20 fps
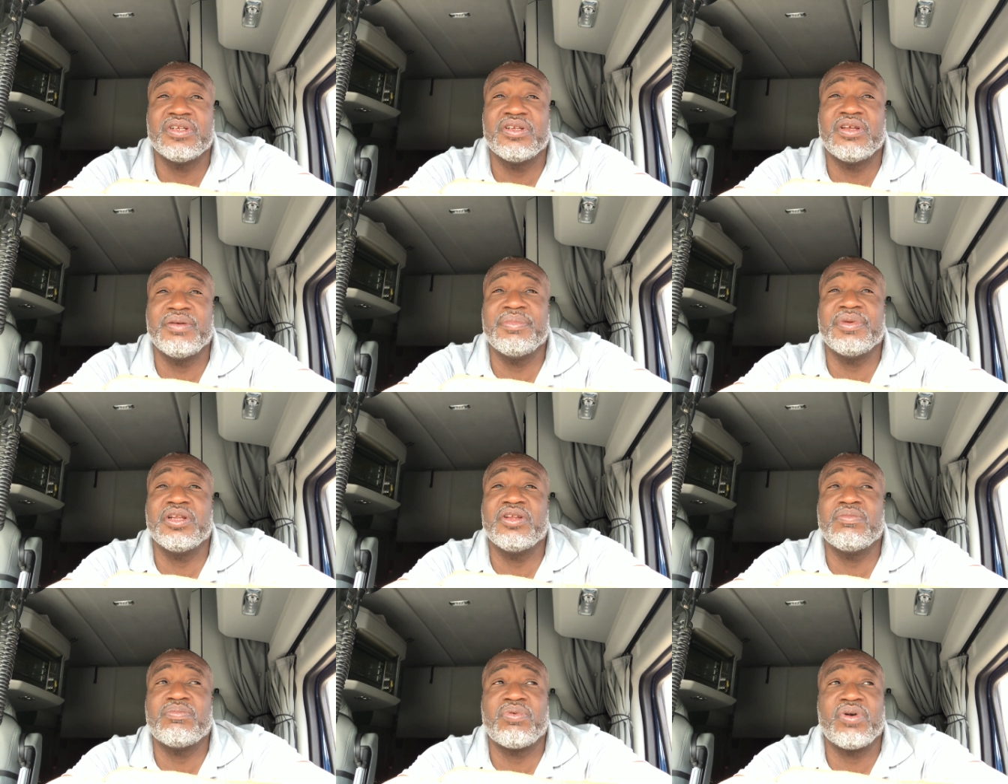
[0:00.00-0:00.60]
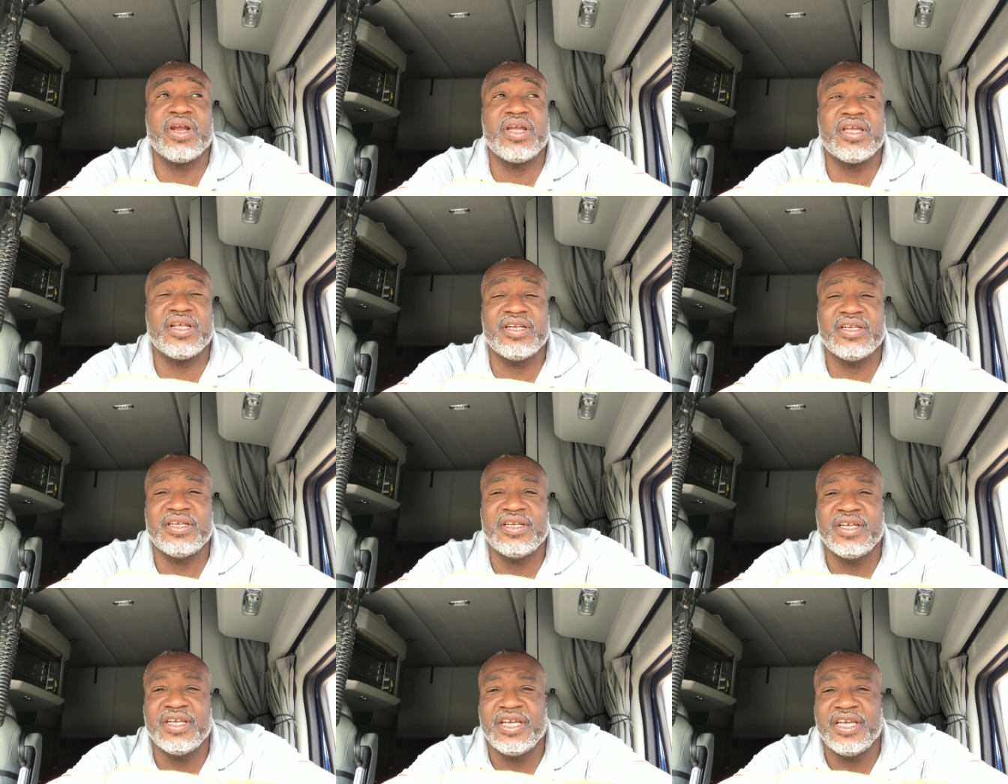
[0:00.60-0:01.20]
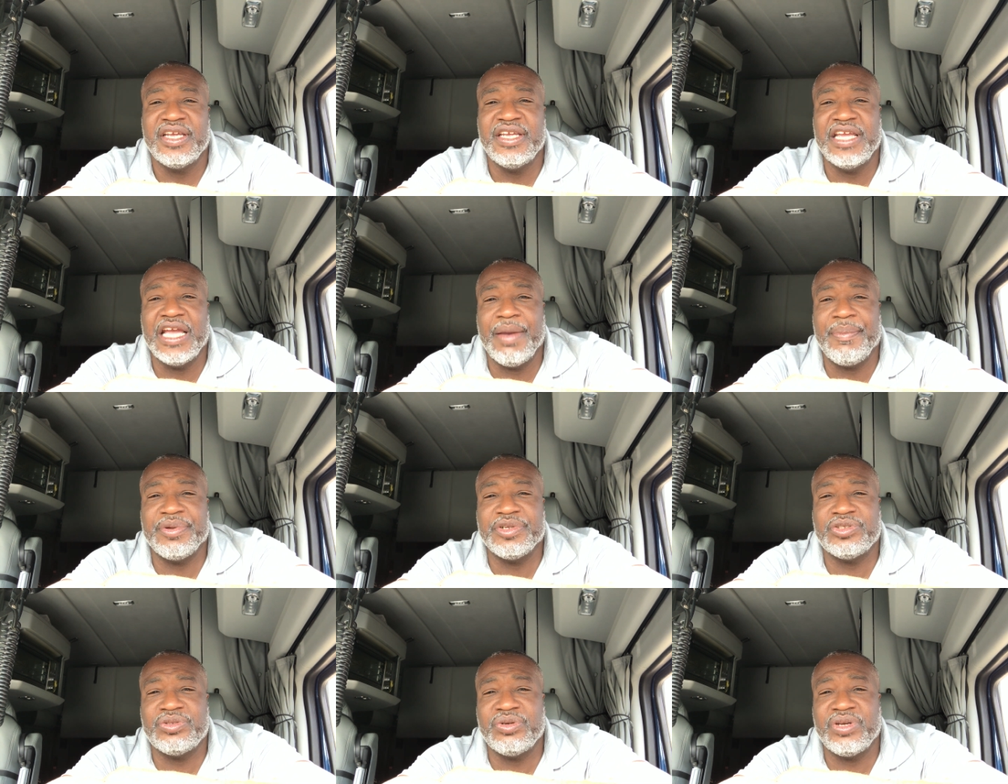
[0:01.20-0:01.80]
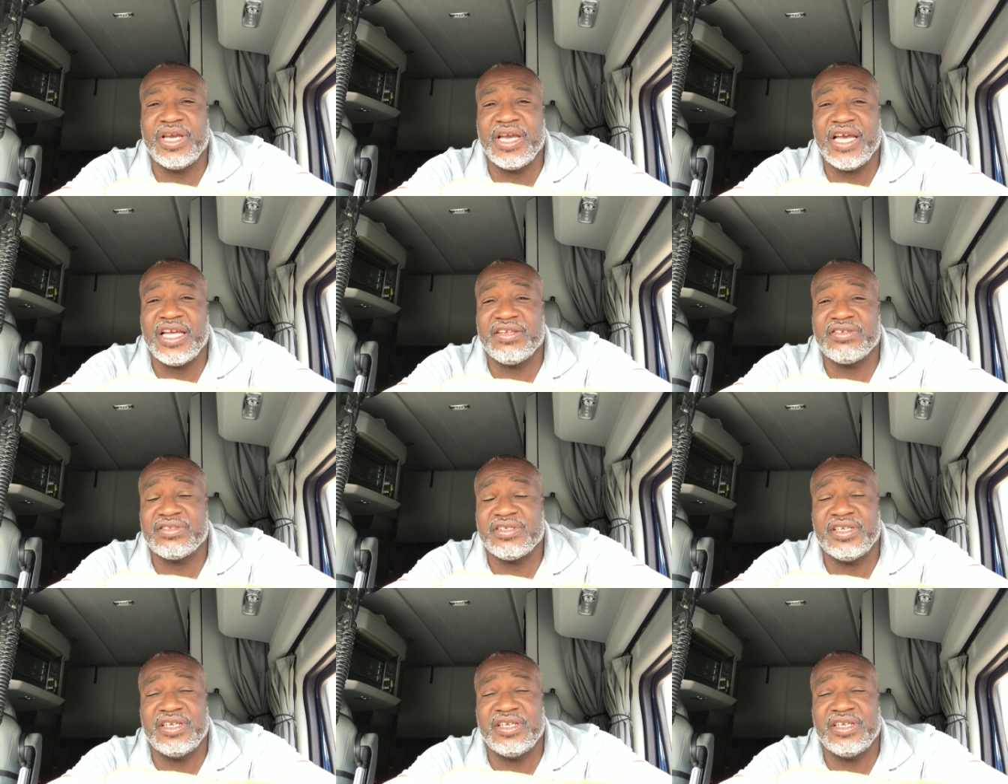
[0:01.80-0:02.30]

Give me a little break and yap at you guys,